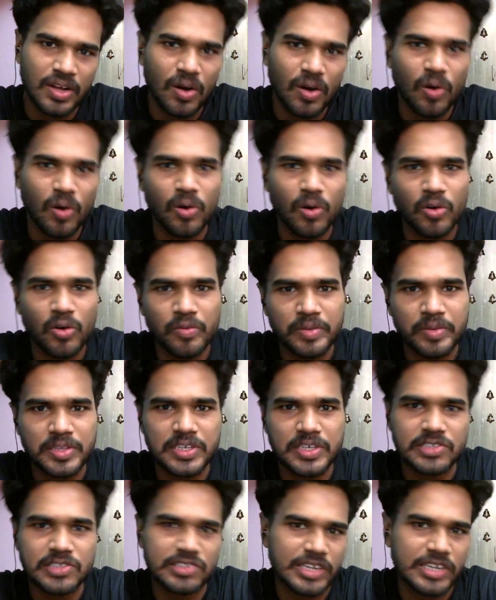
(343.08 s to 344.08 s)
Along with
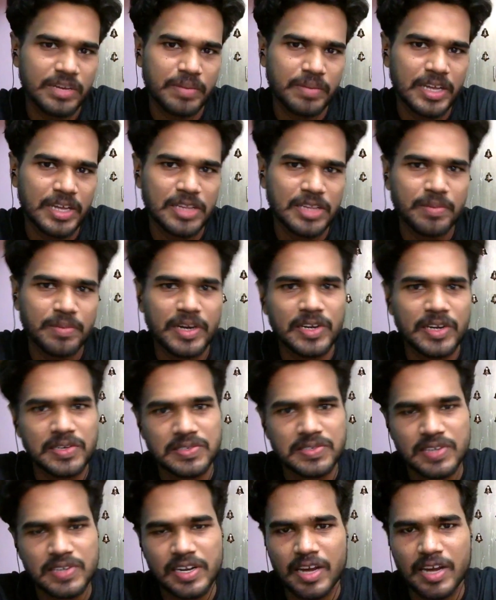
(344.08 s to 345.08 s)
engineering
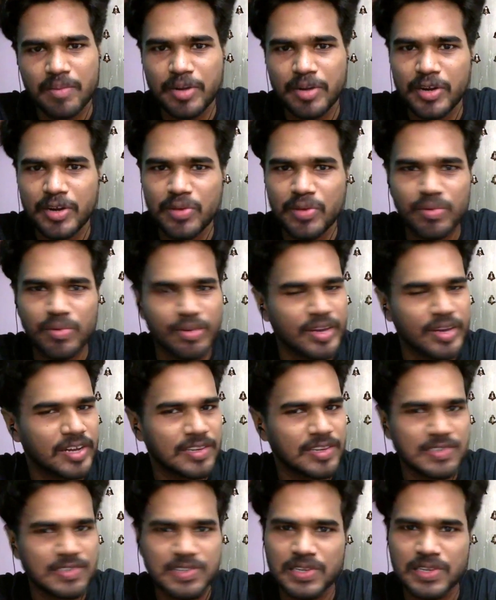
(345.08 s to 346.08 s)
mathematics and aptitude, you can
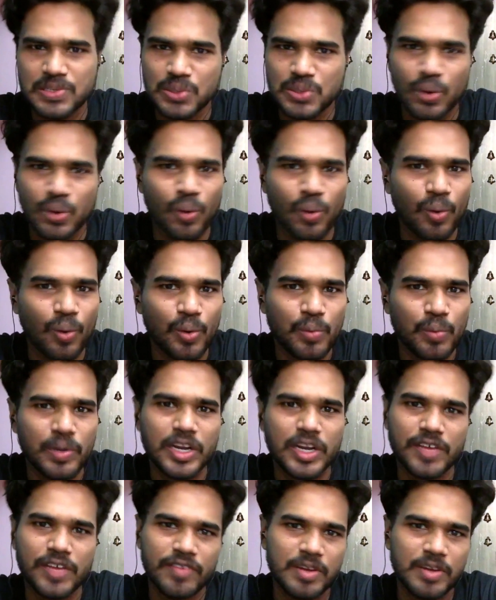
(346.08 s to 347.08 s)
easily score
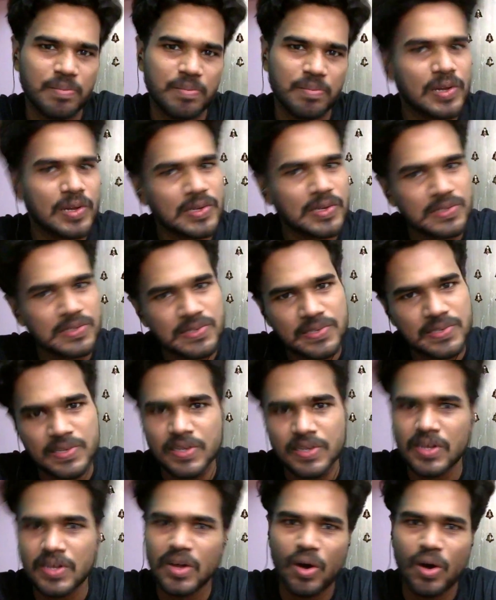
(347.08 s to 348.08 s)
25 plus
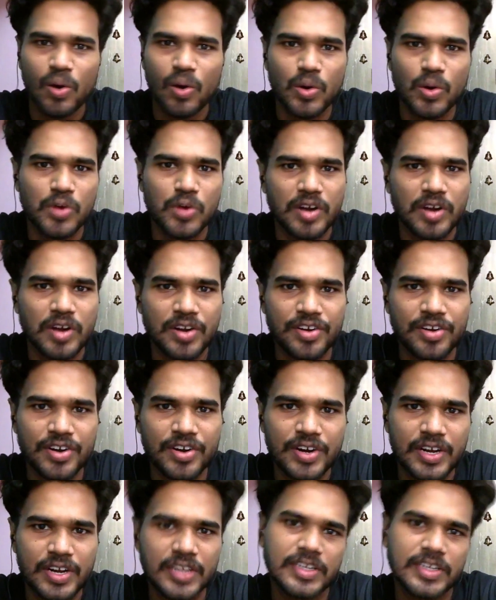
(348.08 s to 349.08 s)
out of
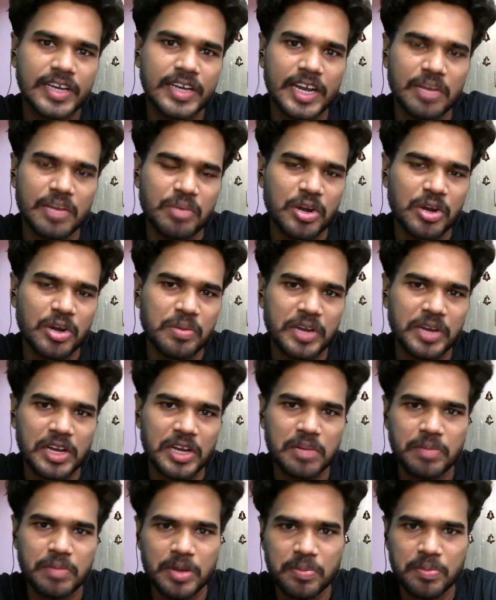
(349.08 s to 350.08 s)
100 in the GATE biomedical
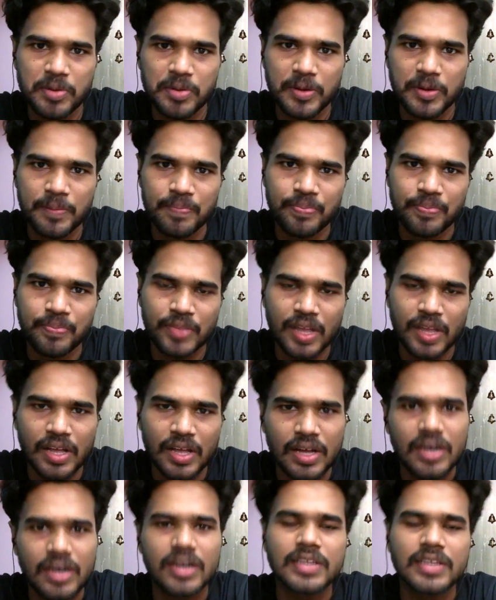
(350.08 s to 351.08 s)
paper.
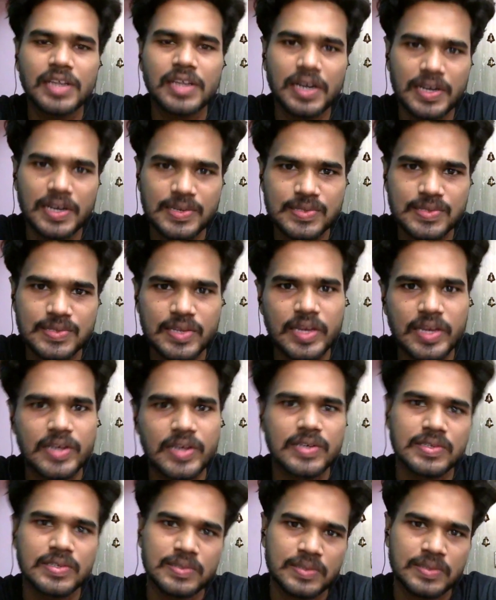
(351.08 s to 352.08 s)
Another nice thing
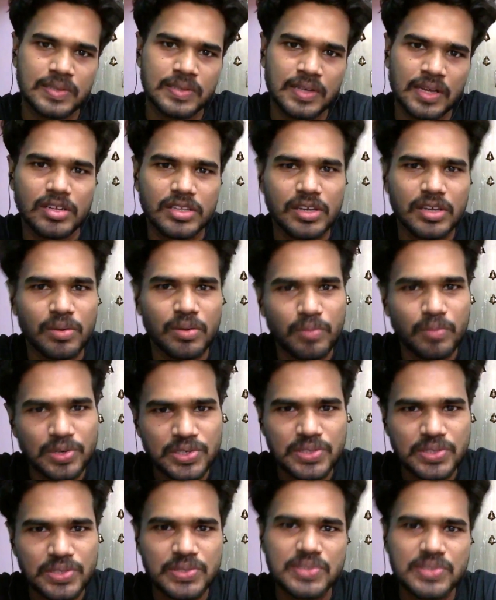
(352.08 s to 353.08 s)
is the
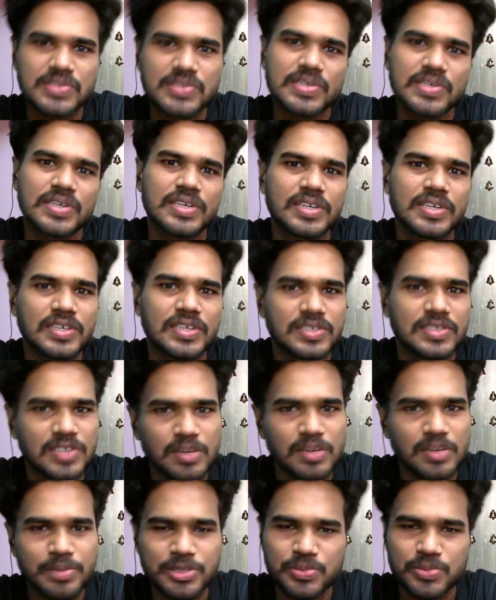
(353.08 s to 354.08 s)
questions and the
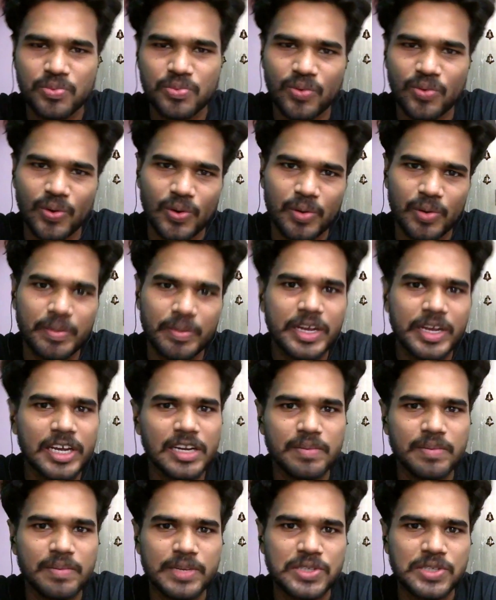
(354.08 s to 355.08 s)
syllabus for medical
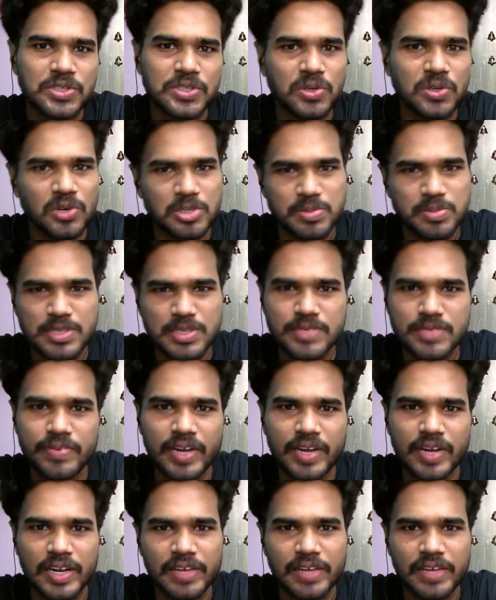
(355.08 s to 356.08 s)
imaging are
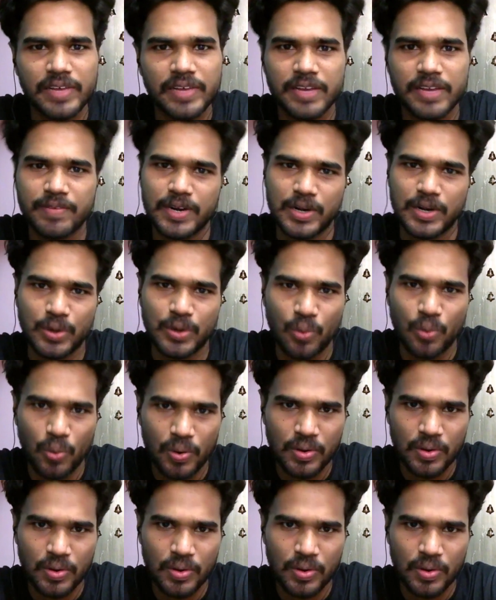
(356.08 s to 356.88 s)
specifically very well clear.